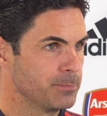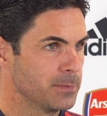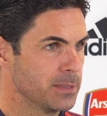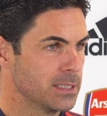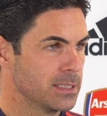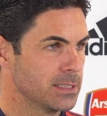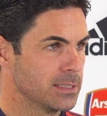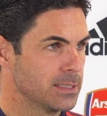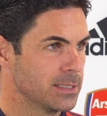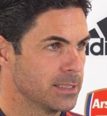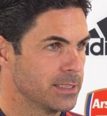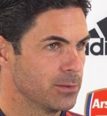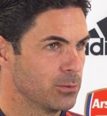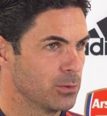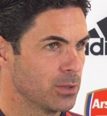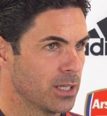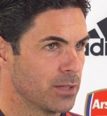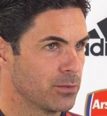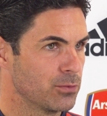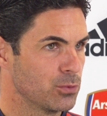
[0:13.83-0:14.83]
and
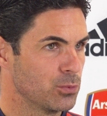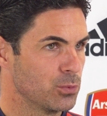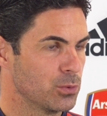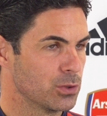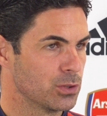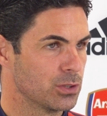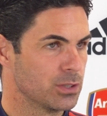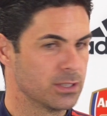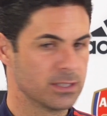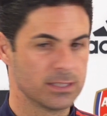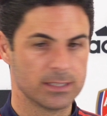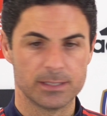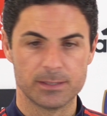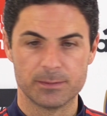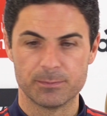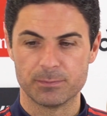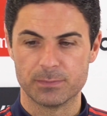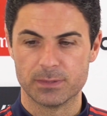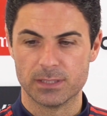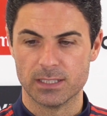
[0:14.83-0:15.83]
we'll have to wait
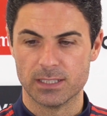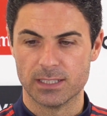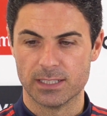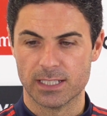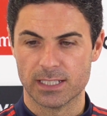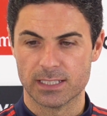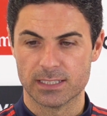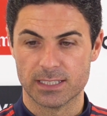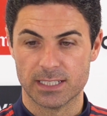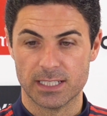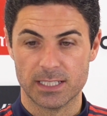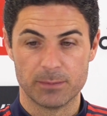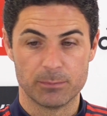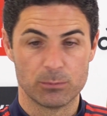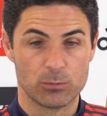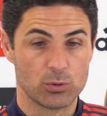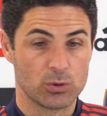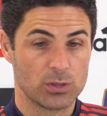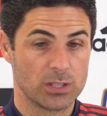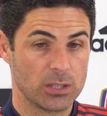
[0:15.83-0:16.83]
till the next
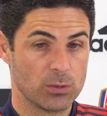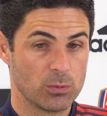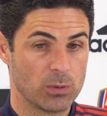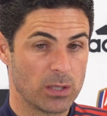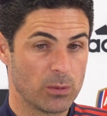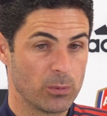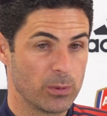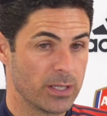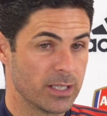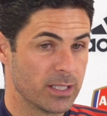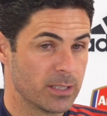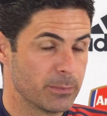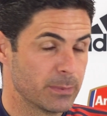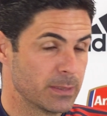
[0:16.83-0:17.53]
game to see where we are.